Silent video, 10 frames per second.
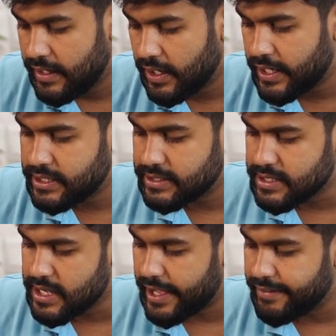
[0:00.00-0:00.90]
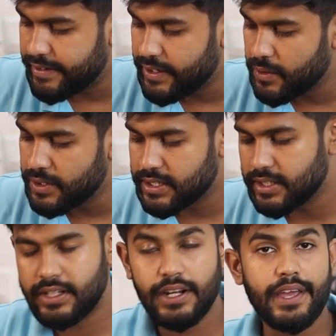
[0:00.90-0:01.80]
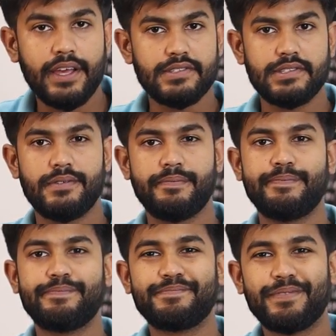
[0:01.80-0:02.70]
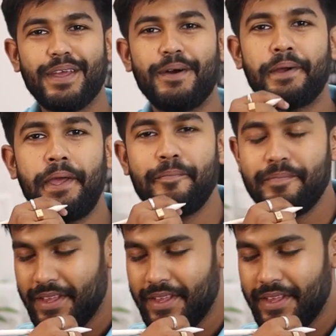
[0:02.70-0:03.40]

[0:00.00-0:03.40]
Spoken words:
Now let's dive into the third case. Okay.